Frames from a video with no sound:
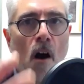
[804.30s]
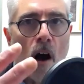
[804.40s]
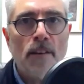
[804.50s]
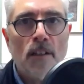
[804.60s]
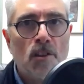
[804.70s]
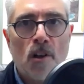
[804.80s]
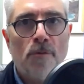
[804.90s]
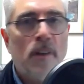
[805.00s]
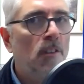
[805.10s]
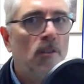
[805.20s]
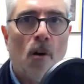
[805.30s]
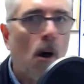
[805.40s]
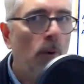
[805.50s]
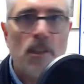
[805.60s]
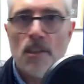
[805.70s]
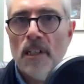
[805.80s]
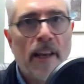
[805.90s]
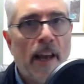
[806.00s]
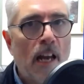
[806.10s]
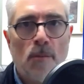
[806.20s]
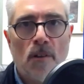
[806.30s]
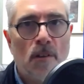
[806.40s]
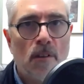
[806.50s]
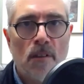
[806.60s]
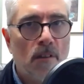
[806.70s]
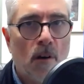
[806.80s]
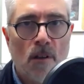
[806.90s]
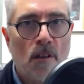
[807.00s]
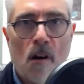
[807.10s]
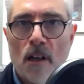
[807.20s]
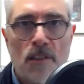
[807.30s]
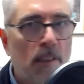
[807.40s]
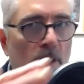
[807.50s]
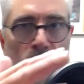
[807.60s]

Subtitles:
that on the surface, all we see in Cannibal Holocaust